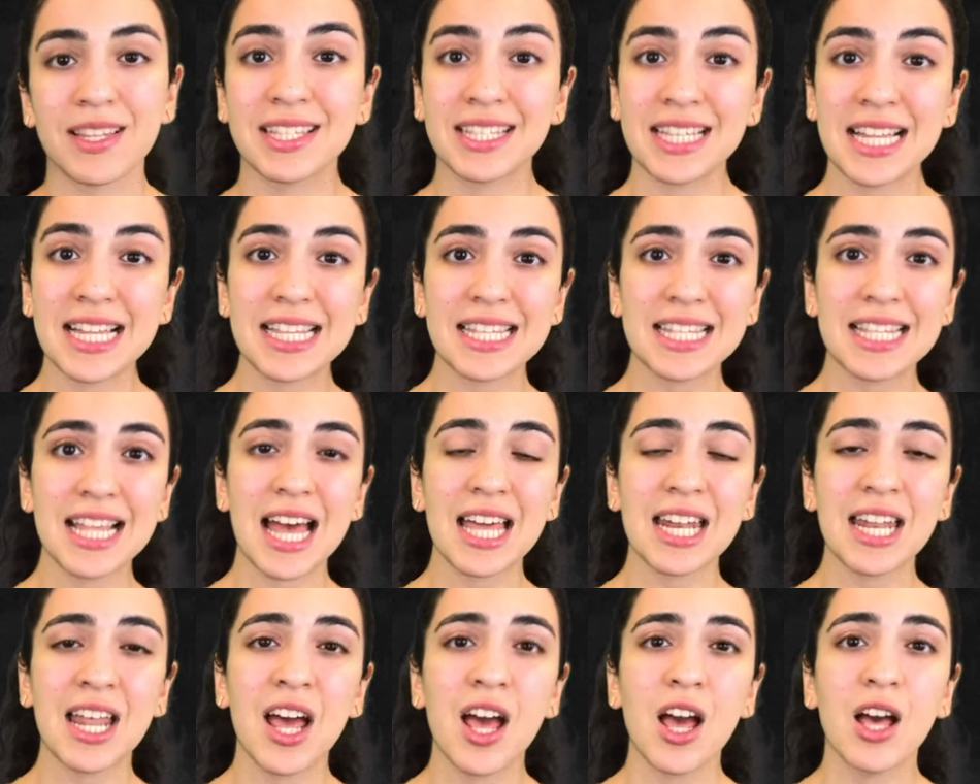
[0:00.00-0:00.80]
Since
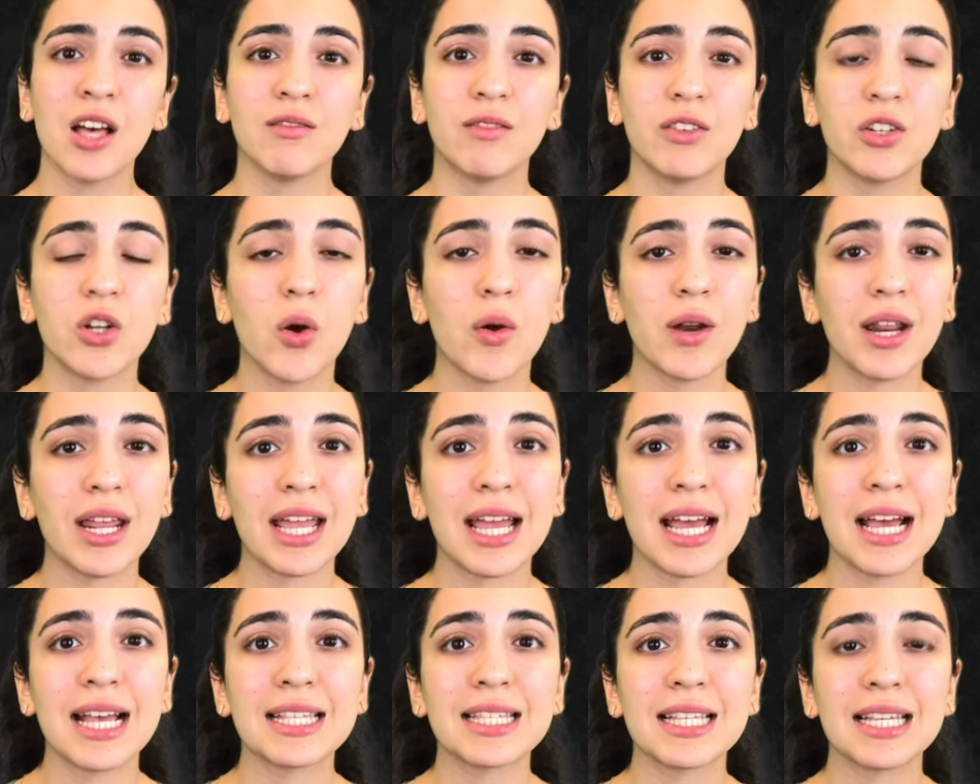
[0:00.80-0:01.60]
then, Vannoni
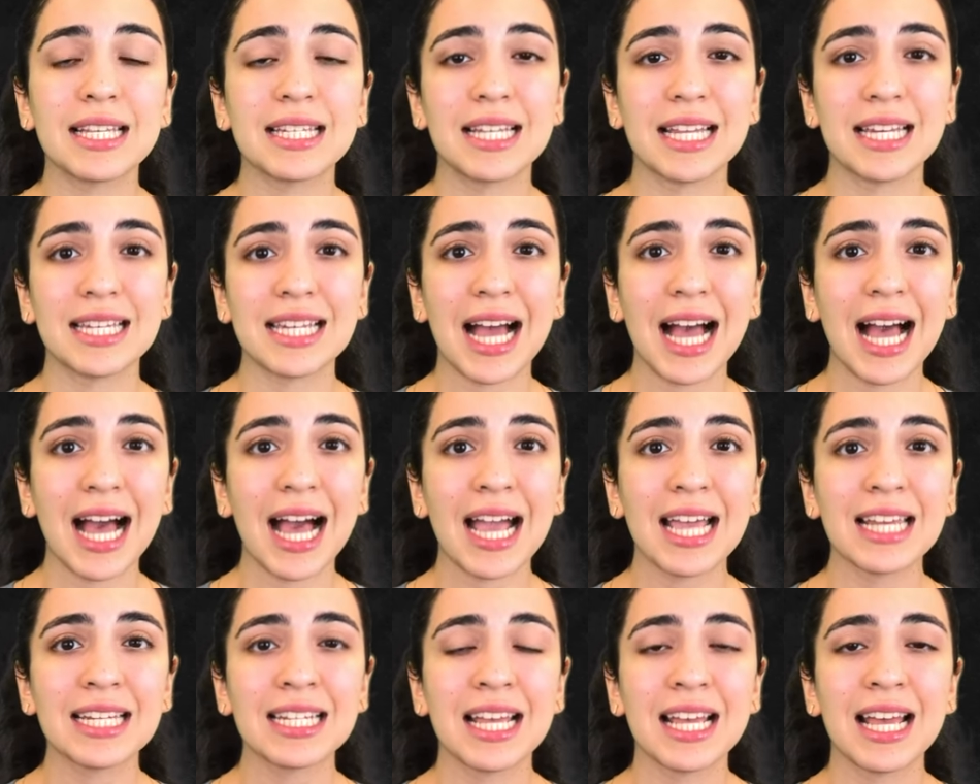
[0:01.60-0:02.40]
has
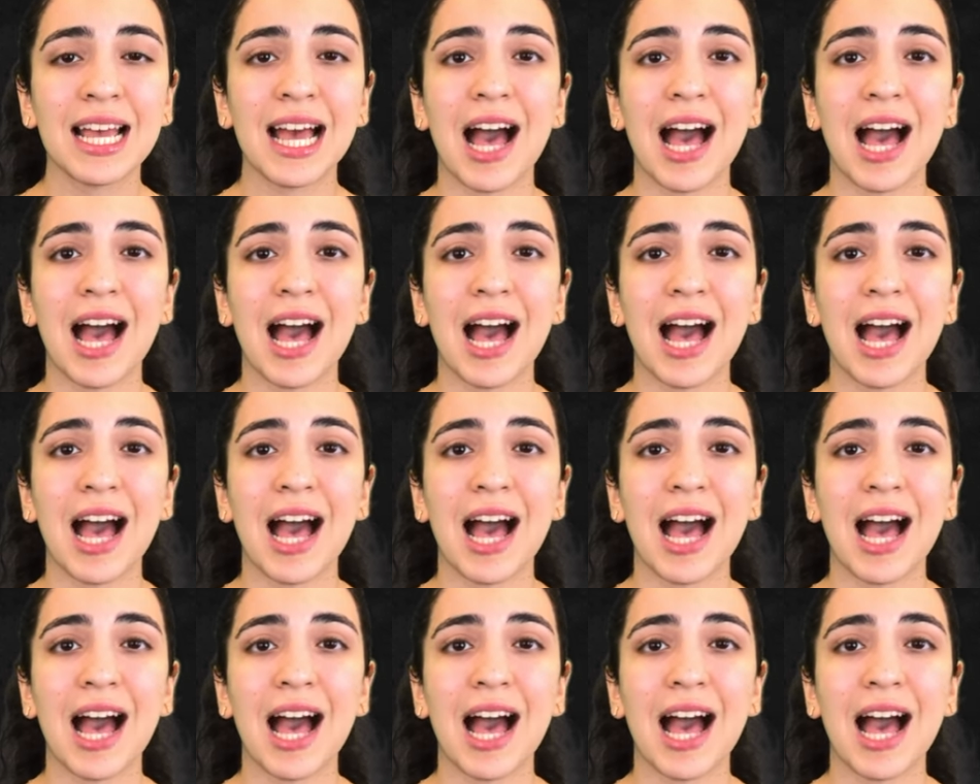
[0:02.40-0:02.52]
denied